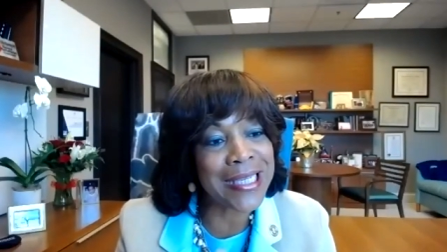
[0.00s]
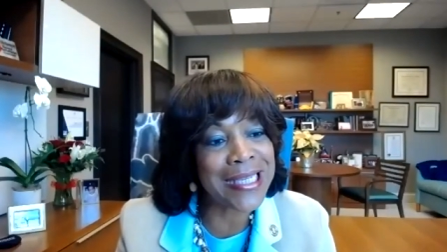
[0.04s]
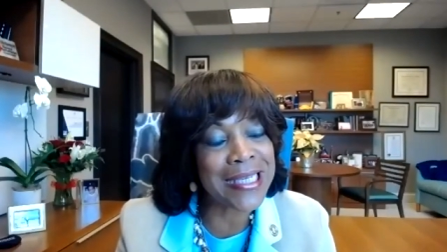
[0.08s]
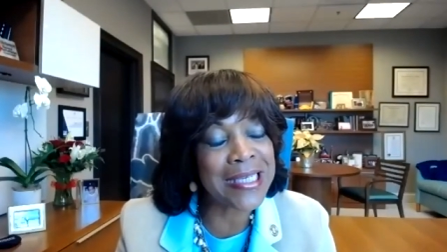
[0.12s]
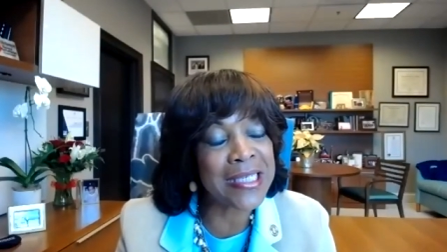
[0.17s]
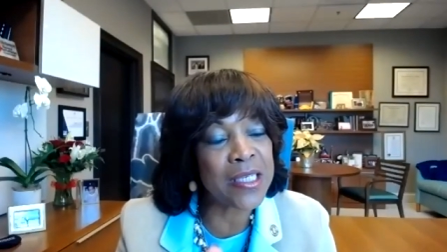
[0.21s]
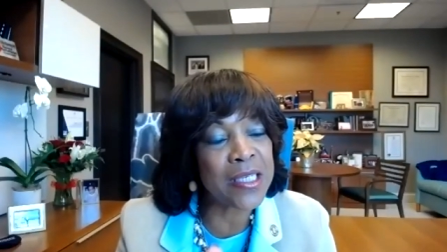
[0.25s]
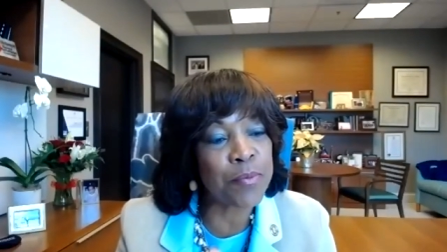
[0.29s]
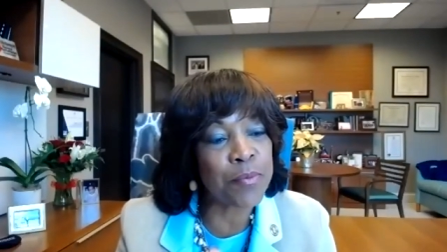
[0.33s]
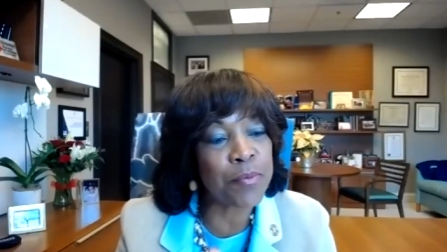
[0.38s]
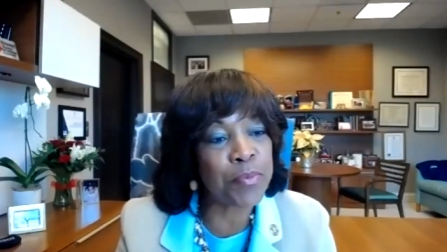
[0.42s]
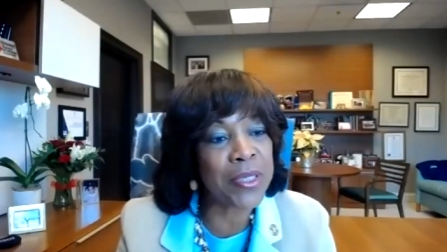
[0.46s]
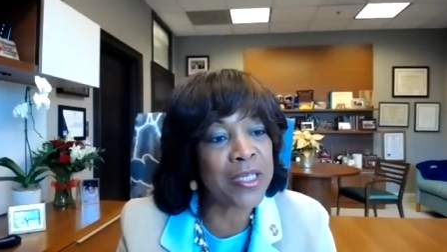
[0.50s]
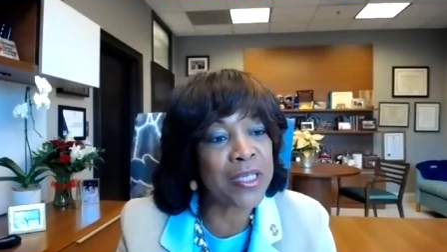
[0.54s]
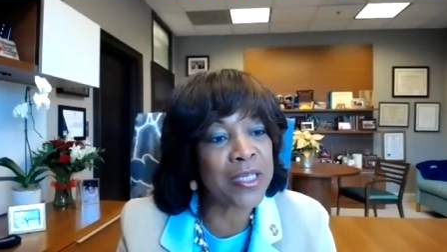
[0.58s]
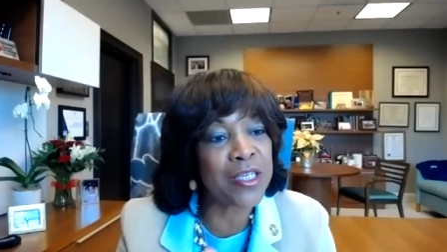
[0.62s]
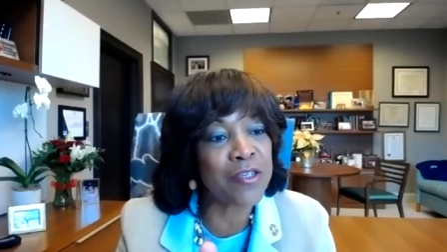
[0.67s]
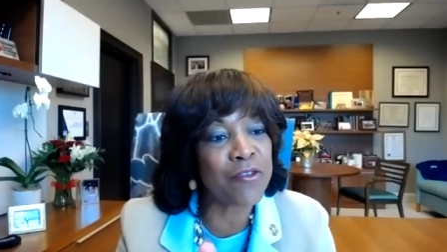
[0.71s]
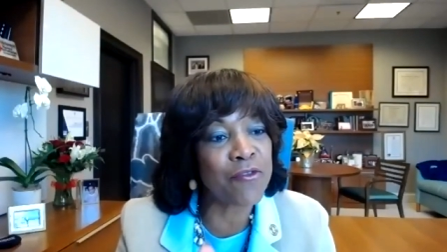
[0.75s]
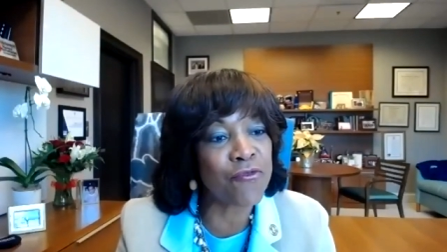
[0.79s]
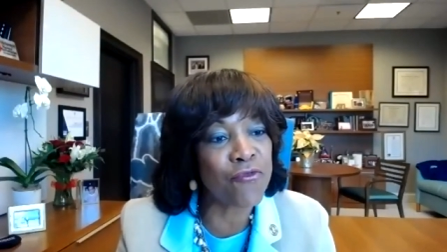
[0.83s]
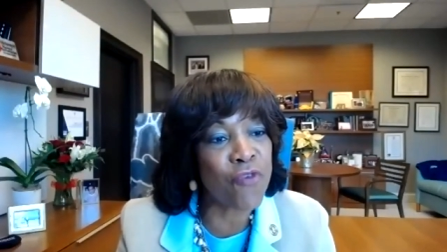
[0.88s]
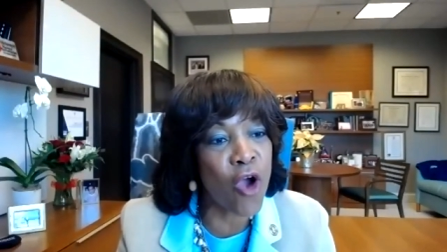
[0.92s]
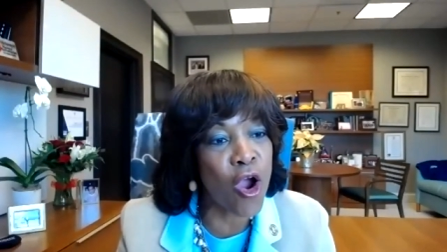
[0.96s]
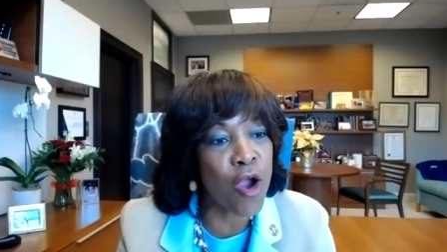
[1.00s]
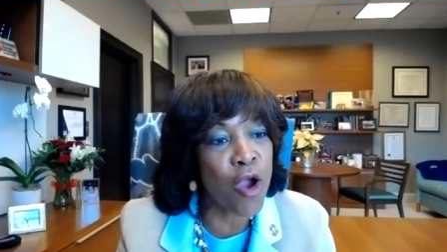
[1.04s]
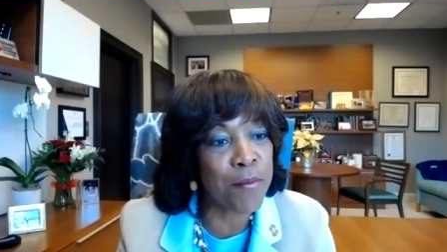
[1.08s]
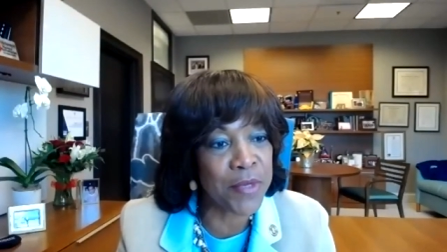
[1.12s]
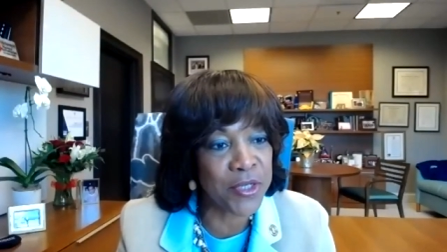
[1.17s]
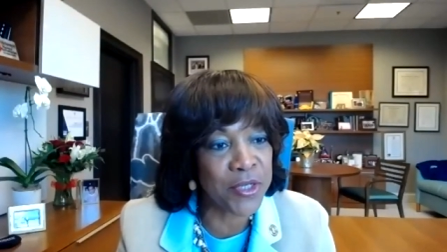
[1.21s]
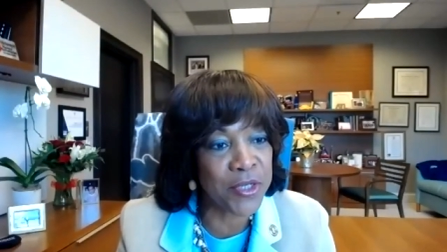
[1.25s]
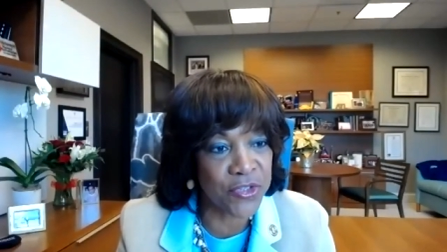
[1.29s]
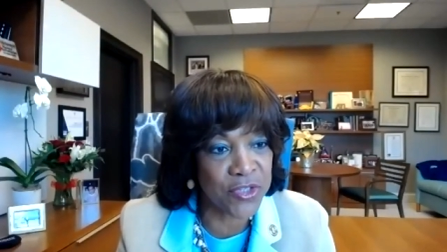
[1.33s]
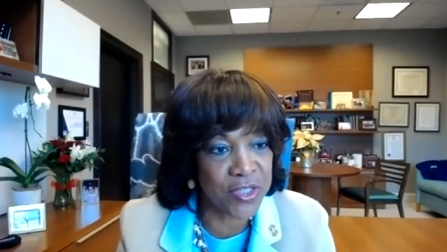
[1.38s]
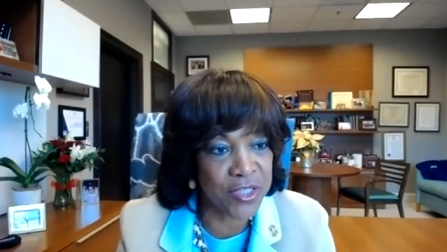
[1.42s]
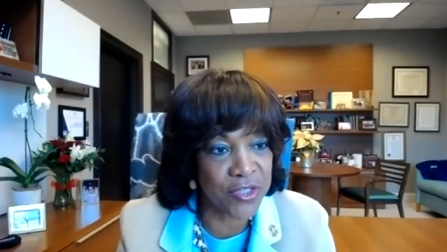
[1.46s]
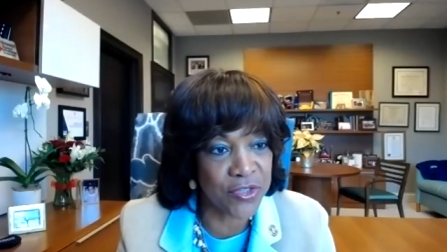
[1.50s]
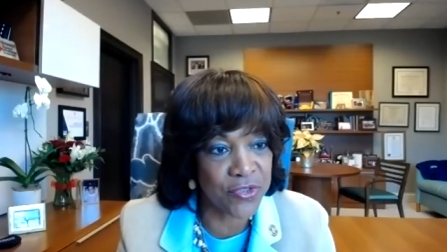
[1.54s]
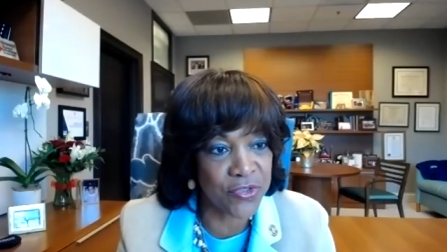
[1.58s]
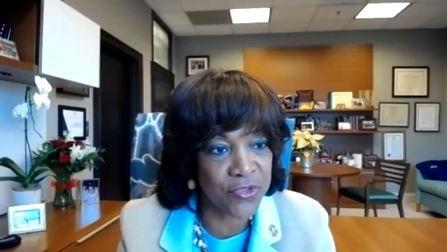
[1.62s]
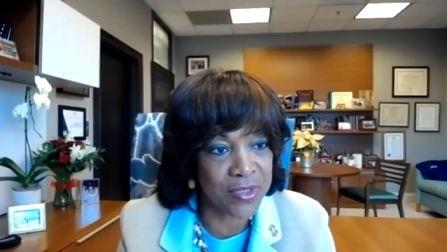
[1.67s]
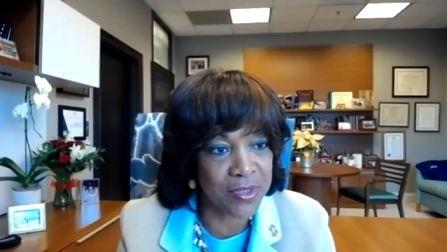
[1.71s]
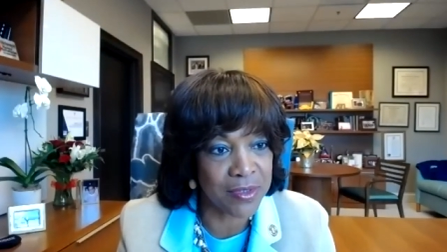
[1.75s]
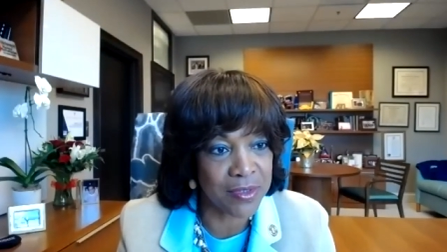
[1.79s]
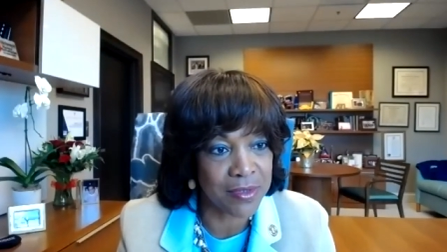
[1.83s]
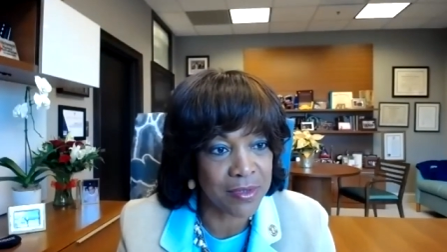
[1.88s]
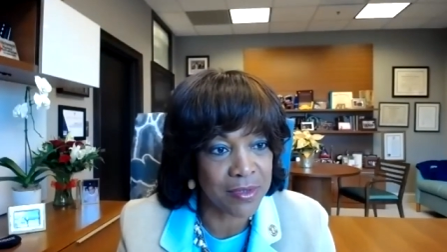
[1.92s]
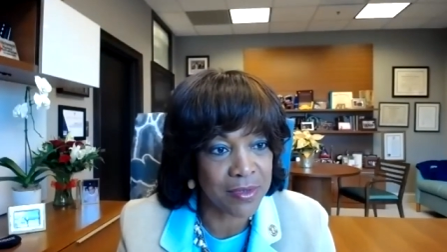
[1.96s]
independent
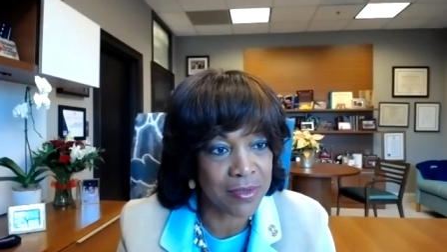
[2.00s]
pharmacists